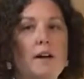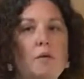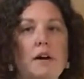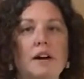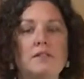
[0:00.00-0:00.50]

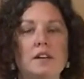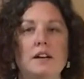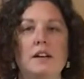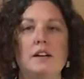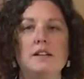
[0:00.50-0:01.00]
what I've
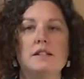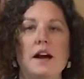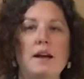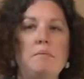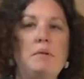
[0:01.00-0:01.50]
done is
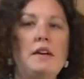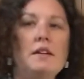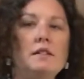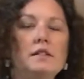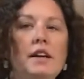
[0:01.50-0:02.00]
I
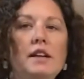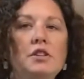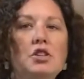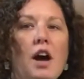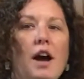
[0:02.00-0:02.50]
peeled and
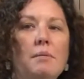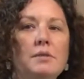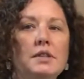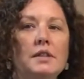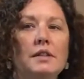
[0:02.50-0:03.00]

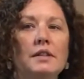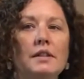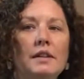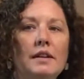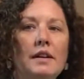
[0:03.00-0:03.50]
chopped
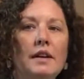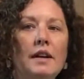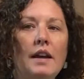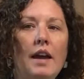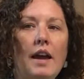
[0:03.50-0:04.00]

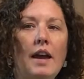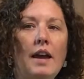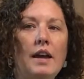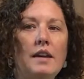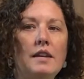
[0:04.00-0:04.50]

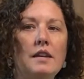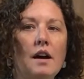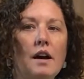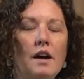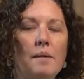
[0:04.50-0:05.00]
a
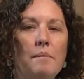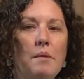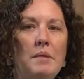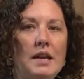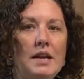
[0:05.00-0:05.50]

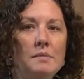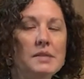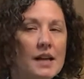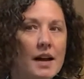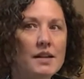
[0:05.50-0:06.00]

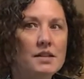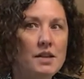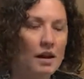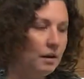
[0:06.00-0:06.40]
medium-sized yellow